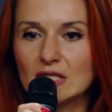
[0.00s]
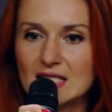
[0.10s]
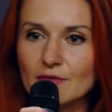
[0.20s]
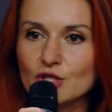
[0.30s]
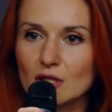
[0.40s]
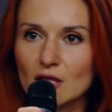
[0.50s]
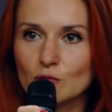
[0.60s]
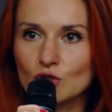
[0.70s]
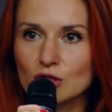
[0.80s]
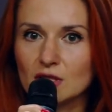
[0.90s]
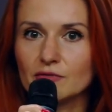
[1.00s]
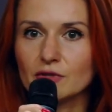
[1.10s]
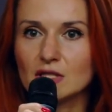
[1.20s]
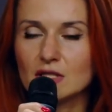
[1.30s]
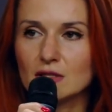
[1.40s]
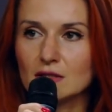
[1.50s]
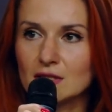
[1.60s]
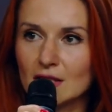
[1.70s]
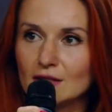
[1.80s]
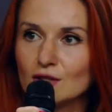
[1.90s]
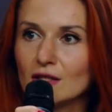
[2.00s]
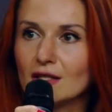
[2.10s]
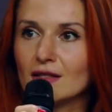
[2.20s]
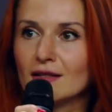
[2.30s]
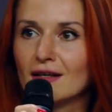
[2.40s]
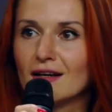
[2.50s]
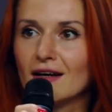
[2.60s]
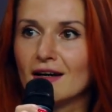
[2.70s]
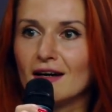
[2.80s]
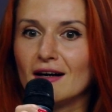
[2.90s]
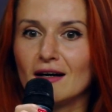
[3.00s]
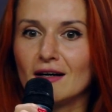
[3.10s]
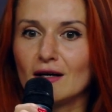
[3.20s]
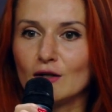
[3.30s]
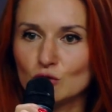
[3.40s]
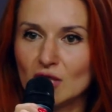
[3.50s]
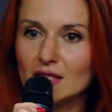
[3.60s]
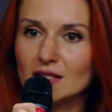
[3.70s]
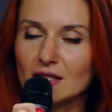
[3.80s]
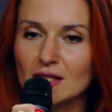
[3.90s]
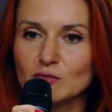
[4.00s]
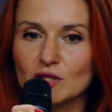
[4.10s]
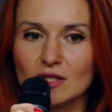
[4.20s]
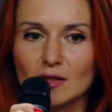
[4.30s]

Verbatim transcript: We provide financial assistance. And this is great because